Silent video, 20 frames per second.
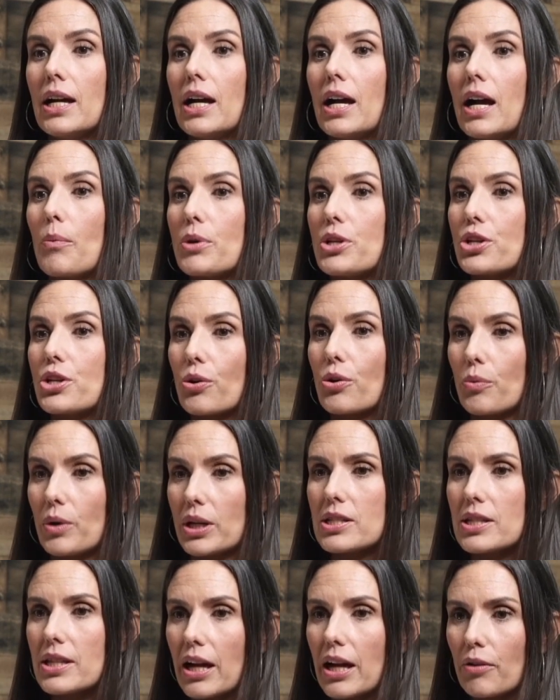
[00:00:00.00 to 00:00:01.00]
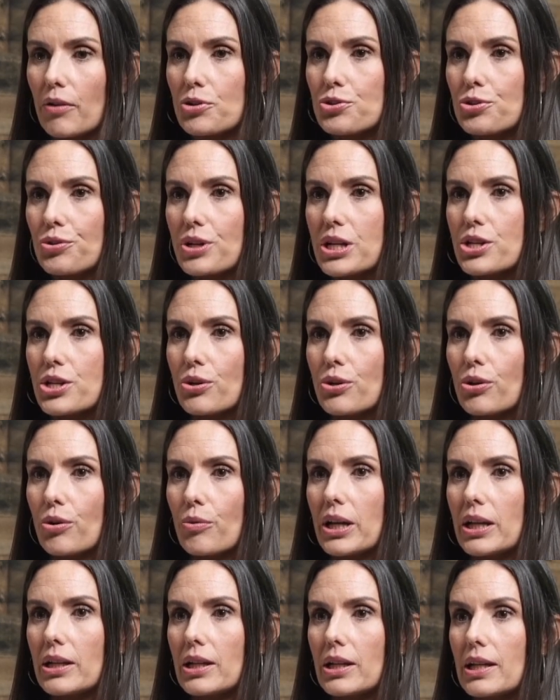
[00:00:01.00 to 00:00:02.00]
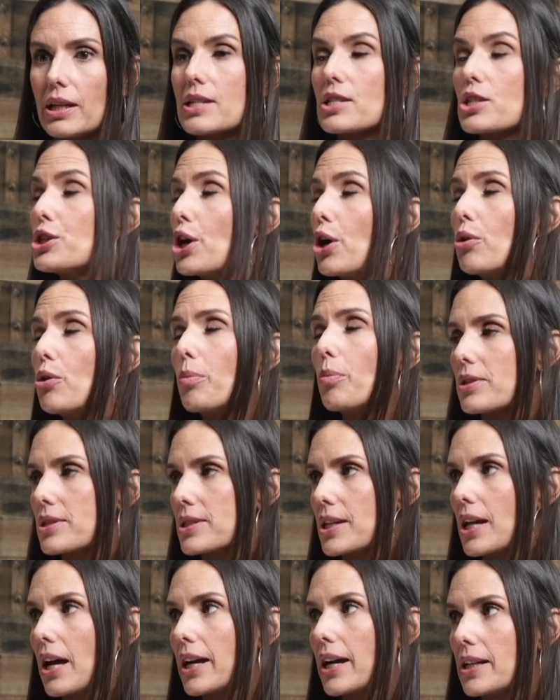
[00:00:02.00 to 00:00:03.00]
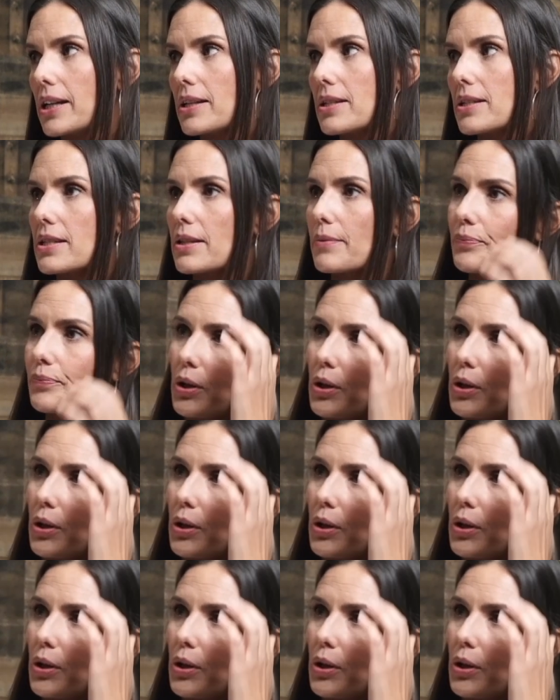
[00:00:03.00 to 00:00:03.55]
And when you go into that retreat, you go in and it's noble silence.